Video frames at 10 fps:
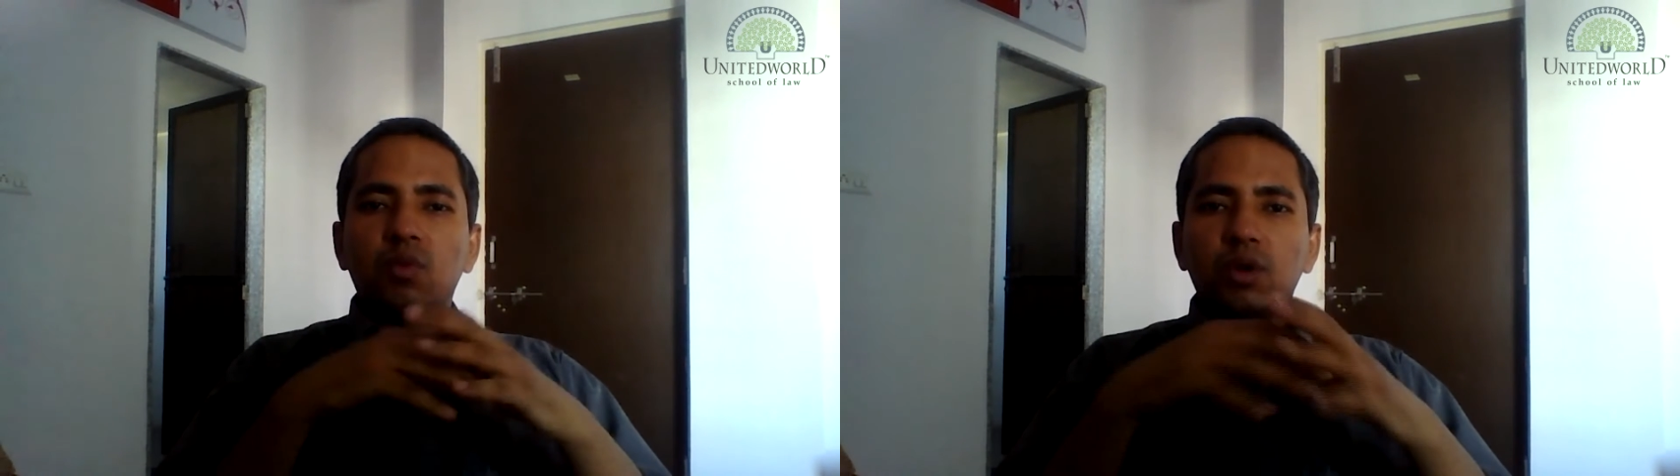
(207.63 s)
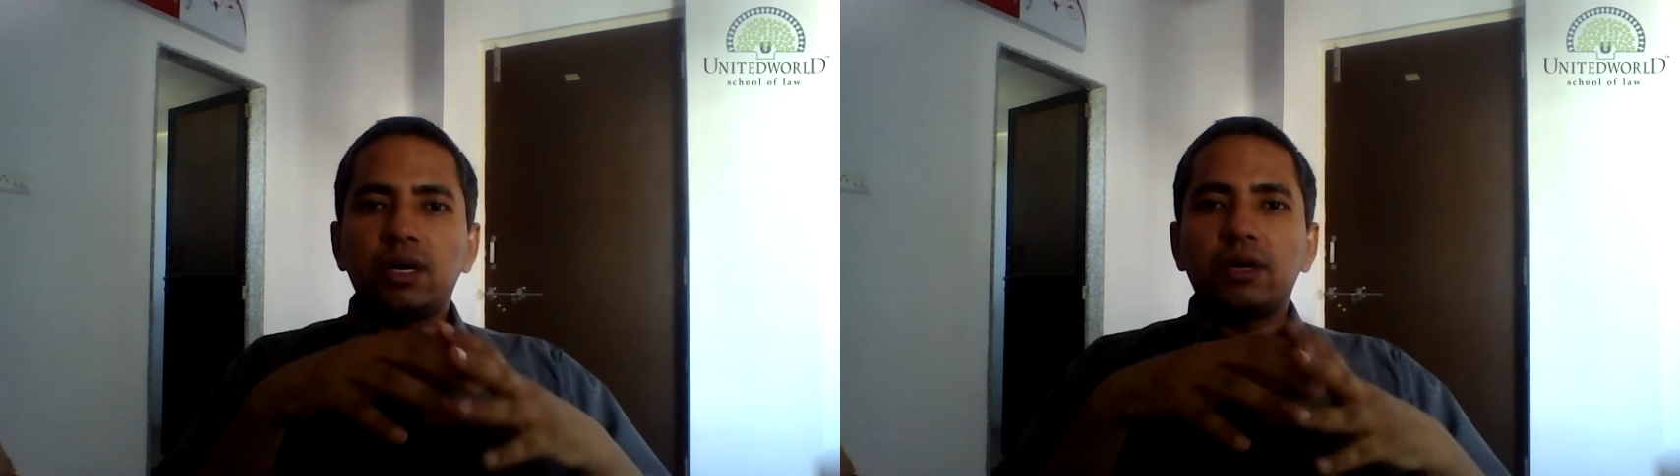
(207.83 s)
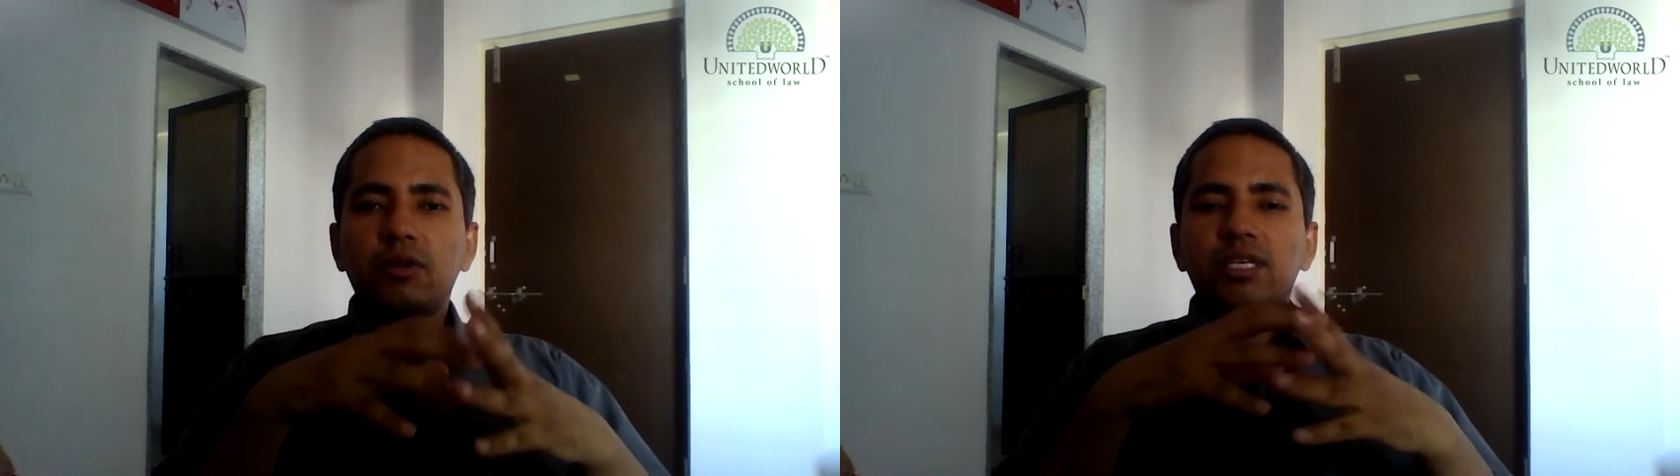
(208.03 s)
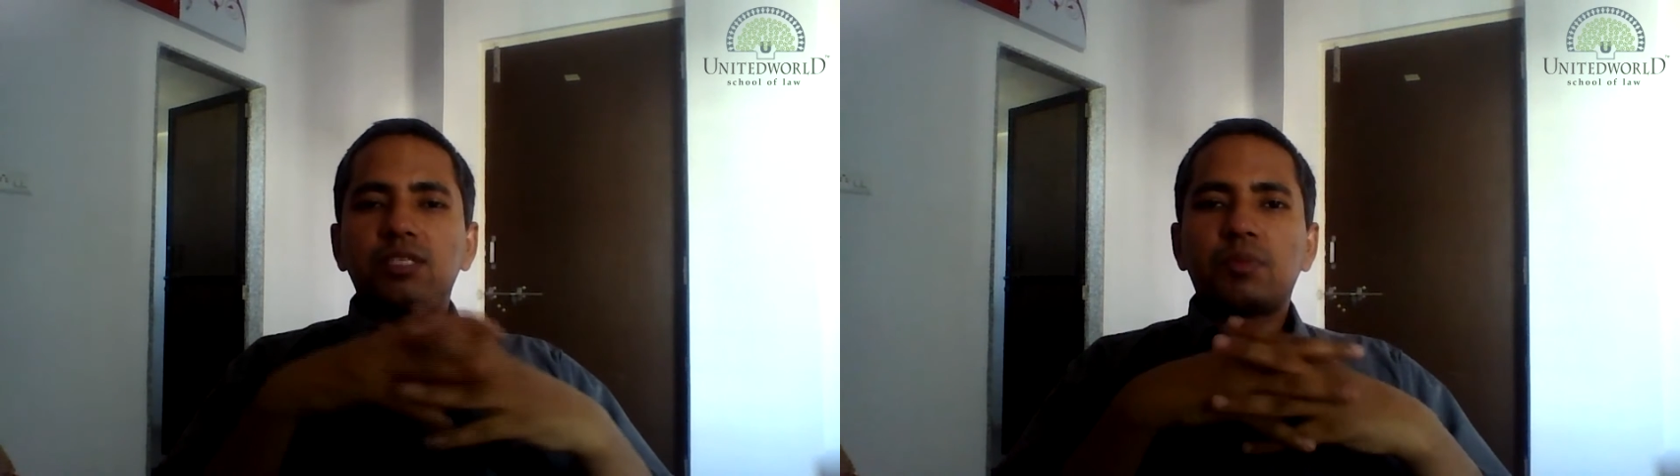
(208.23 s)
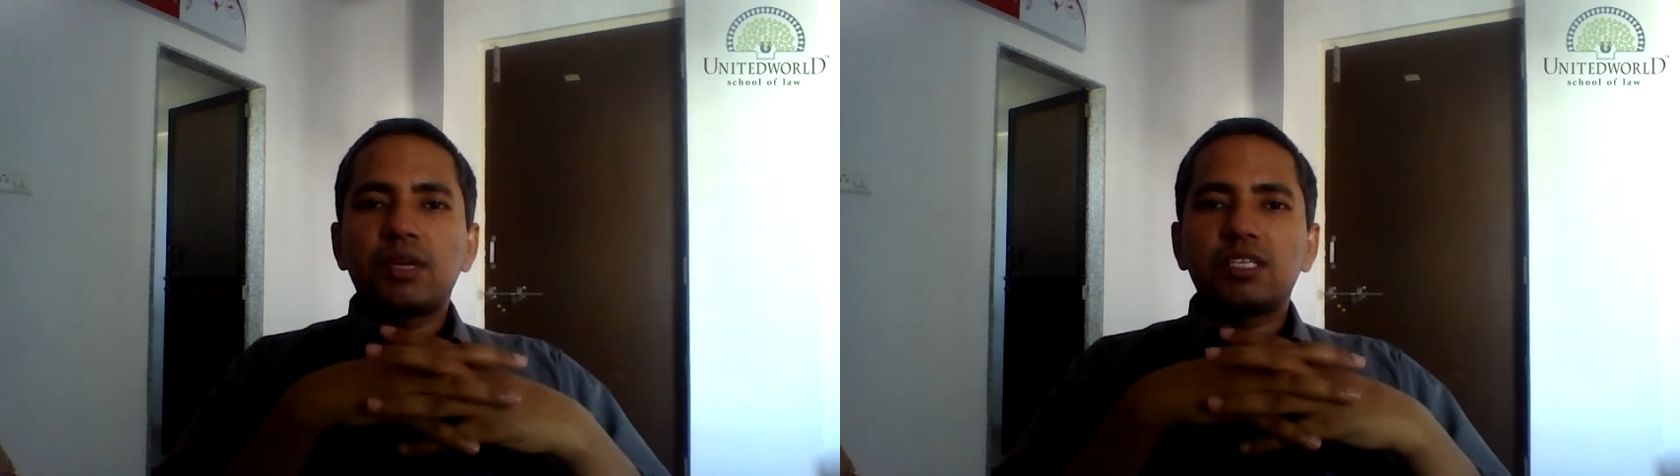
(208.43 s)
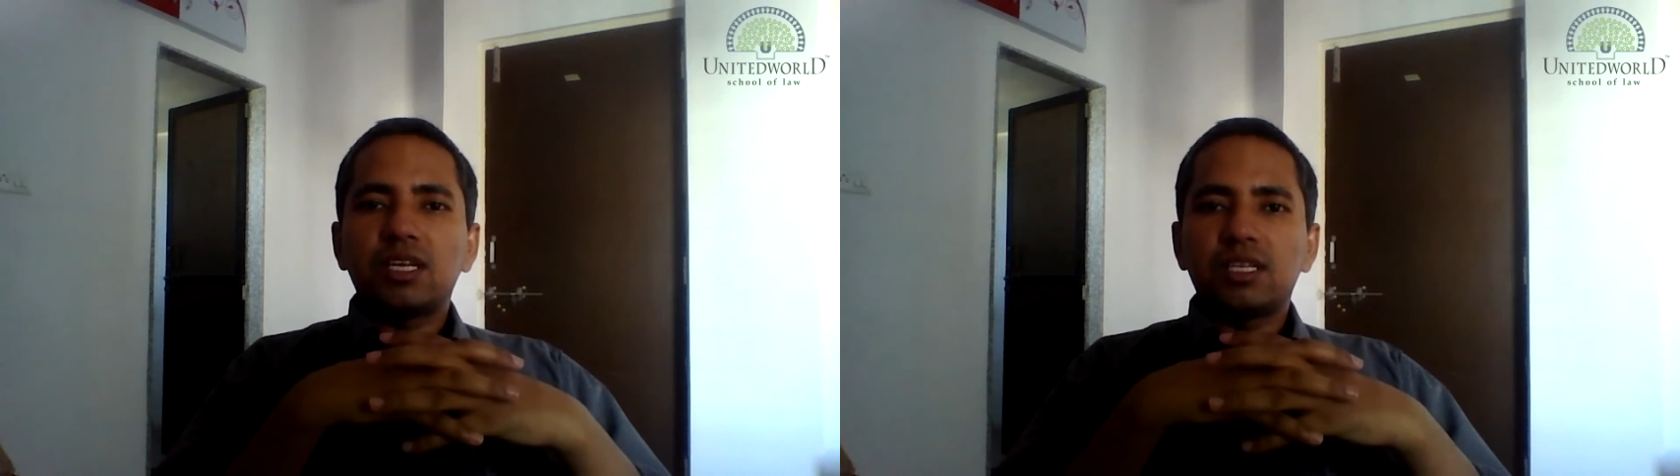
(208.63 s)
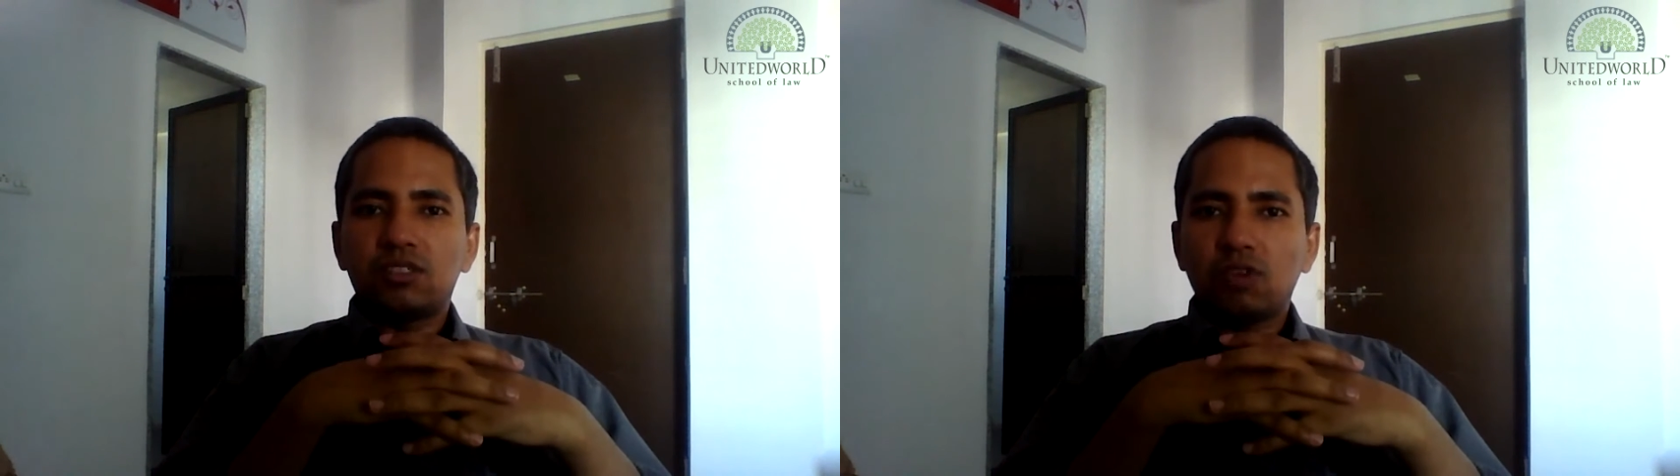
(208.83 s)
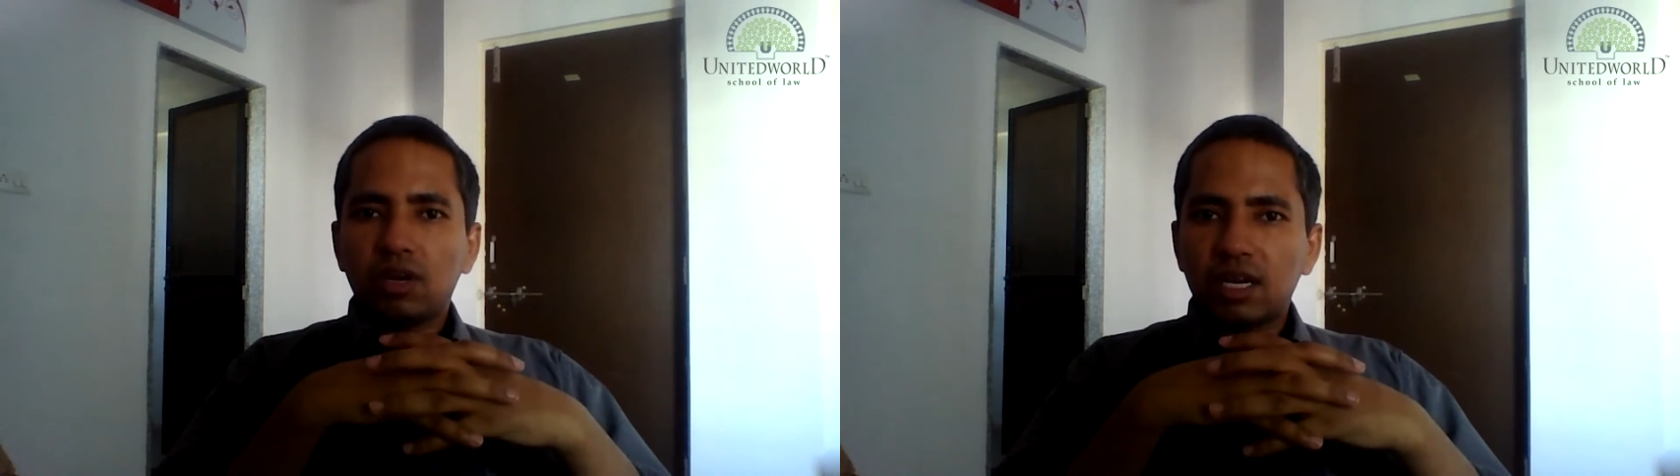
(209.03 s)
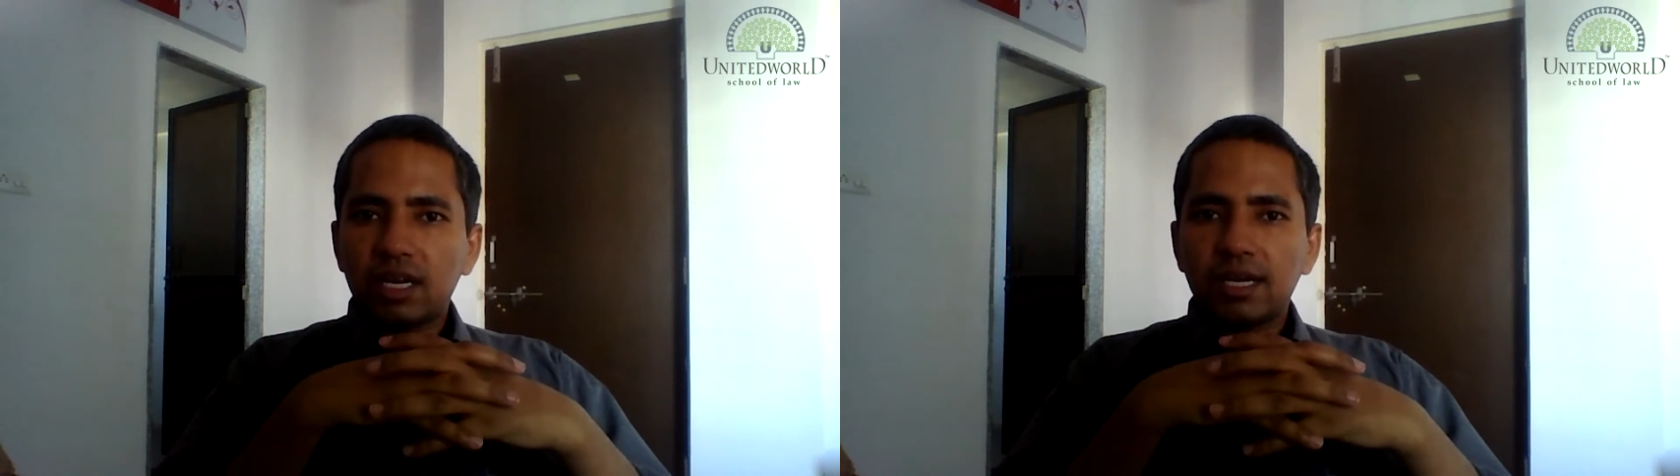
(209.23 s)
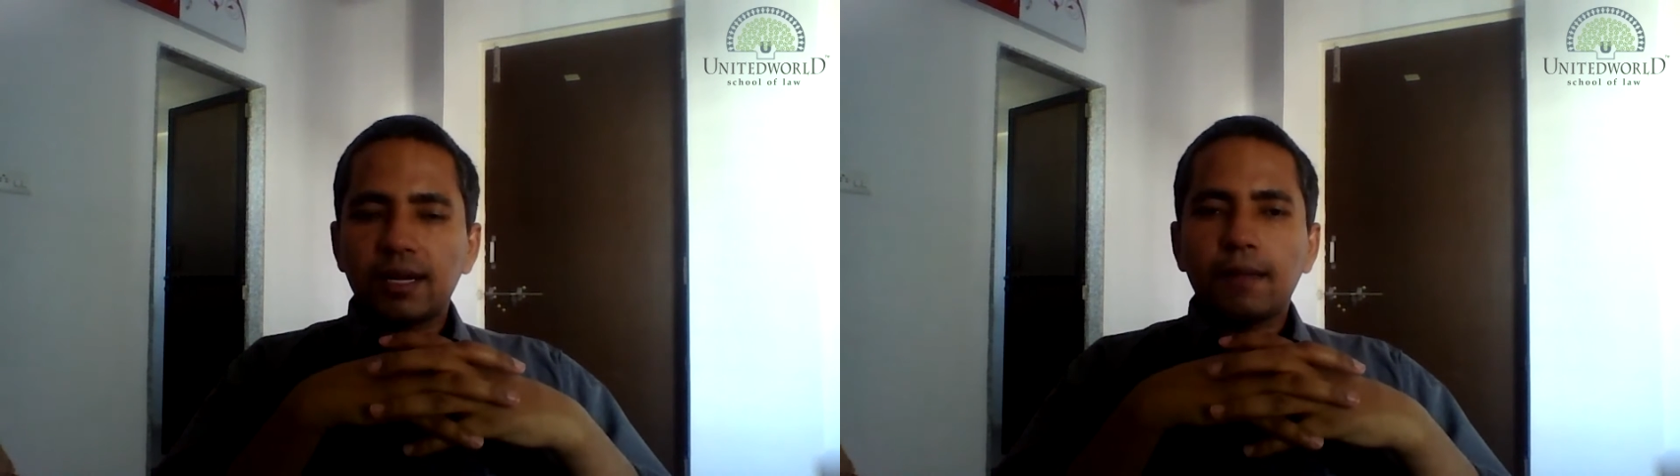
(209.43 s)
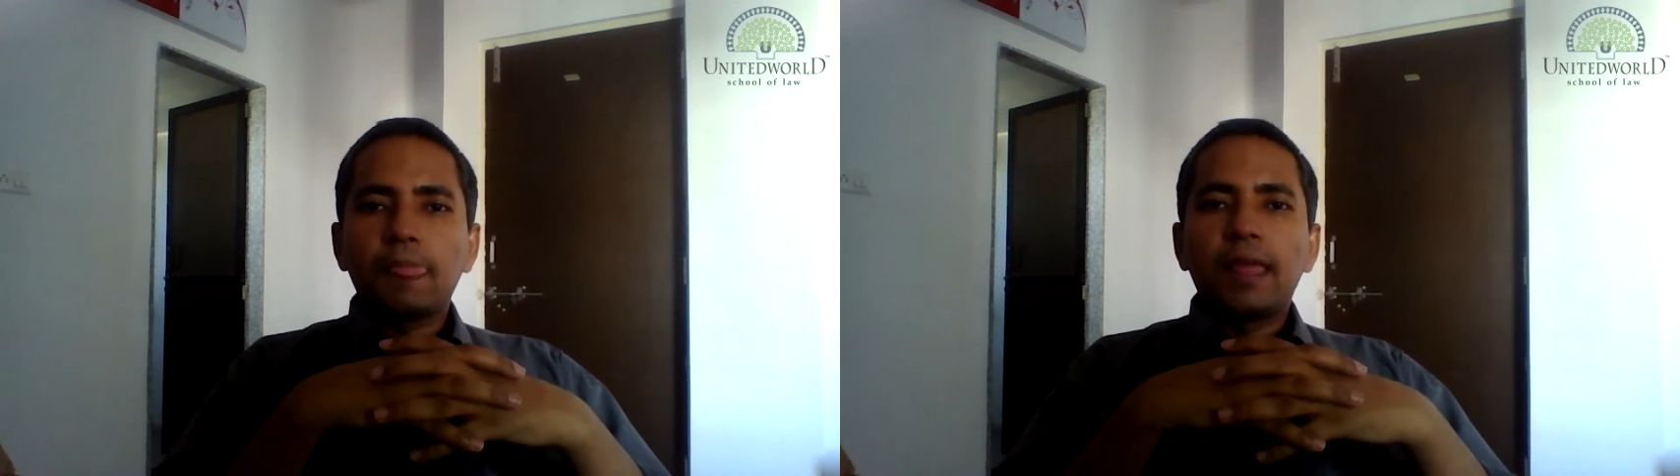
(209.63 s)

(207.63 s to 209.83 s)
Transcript: word or expression is not clear,